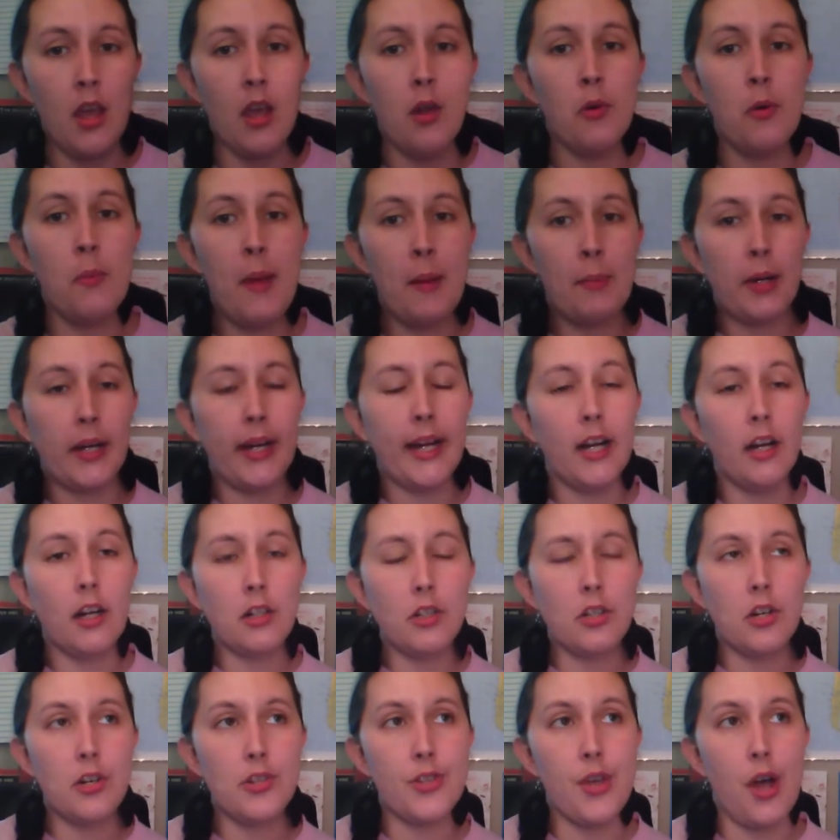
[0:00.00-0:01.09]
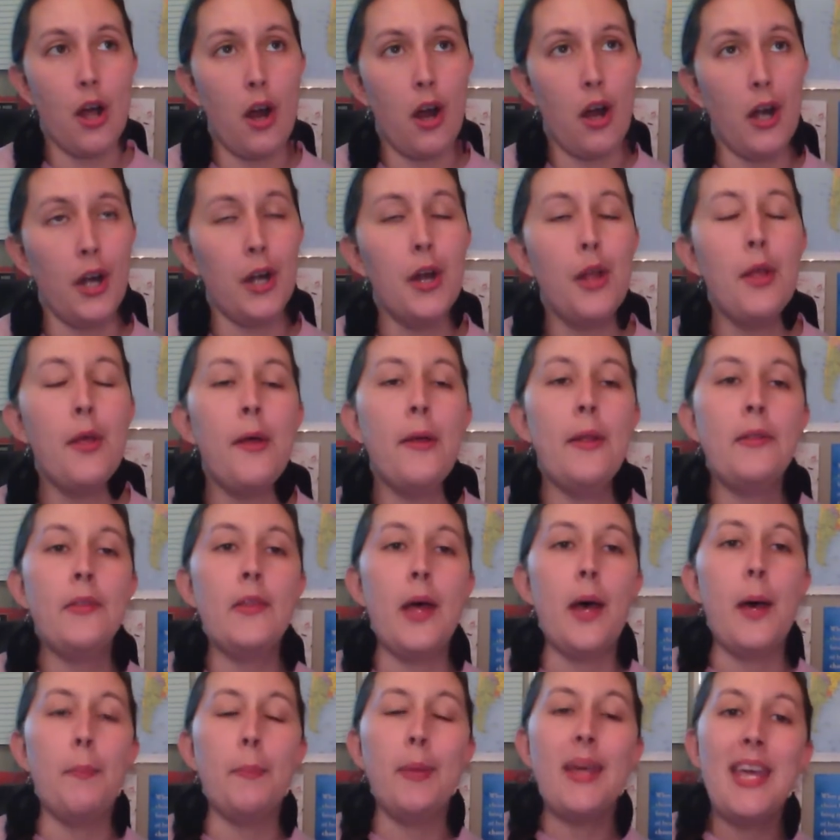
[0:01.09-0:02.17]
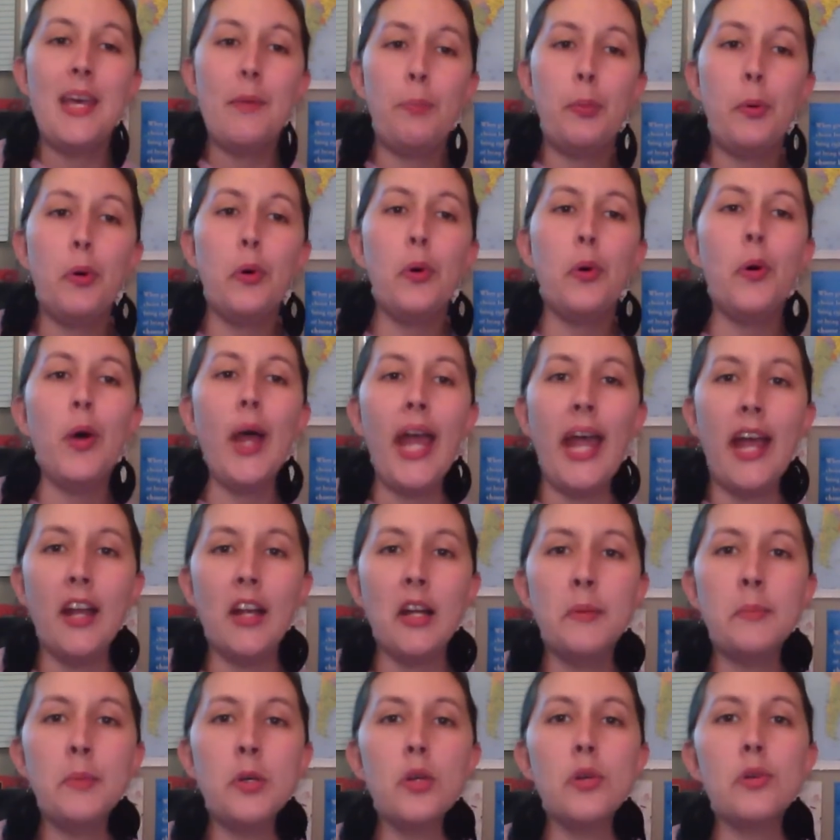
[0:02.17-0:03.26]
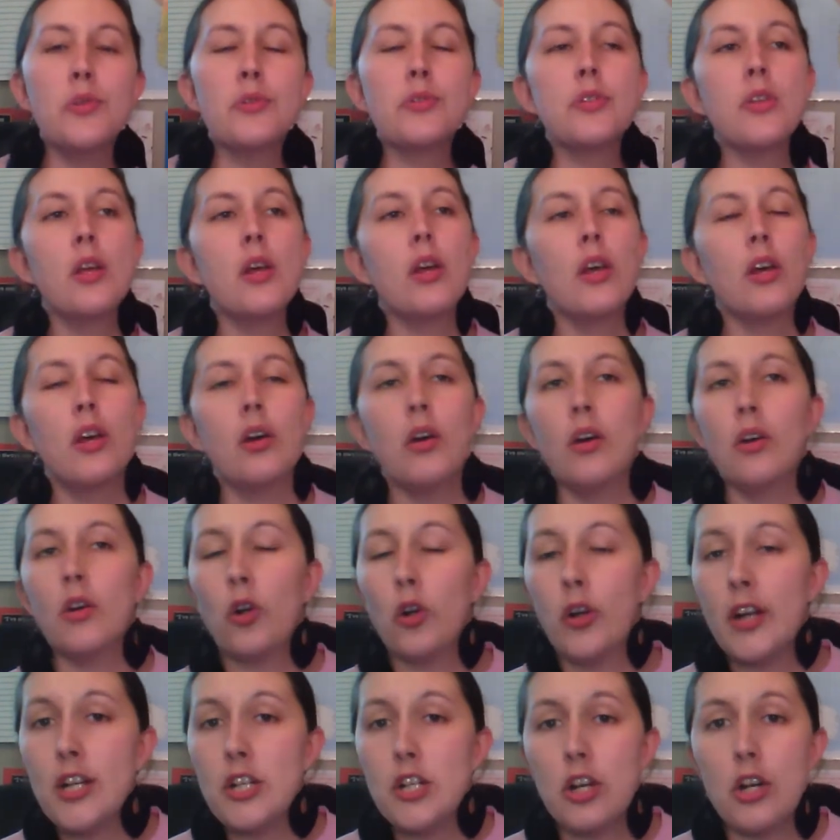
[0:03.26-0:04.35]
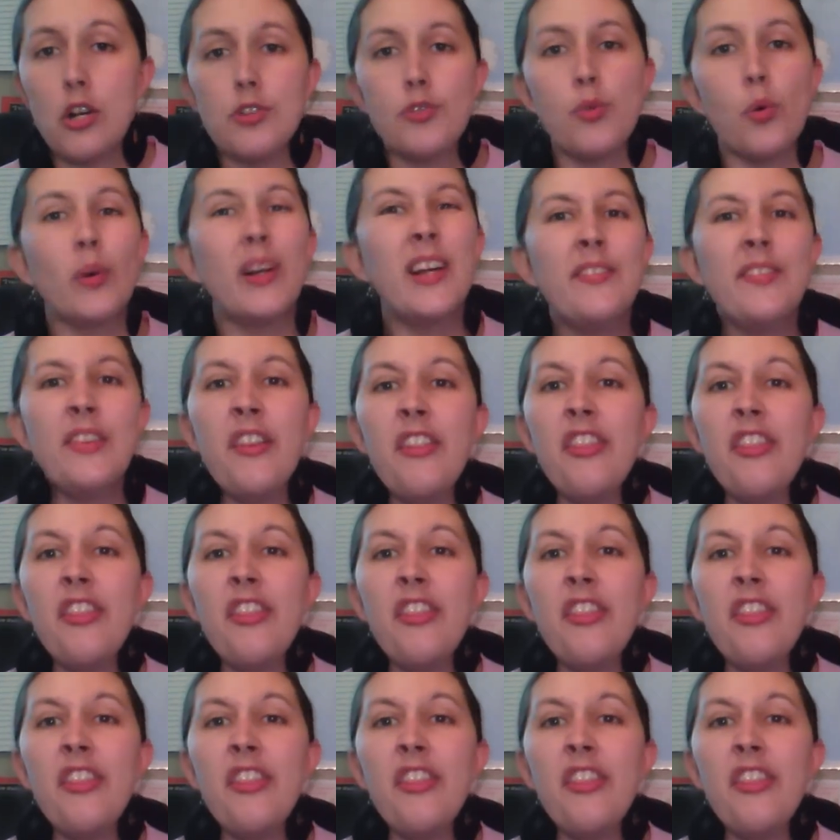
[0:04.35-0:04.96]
Remember, characters are the people, animals, creatures, or even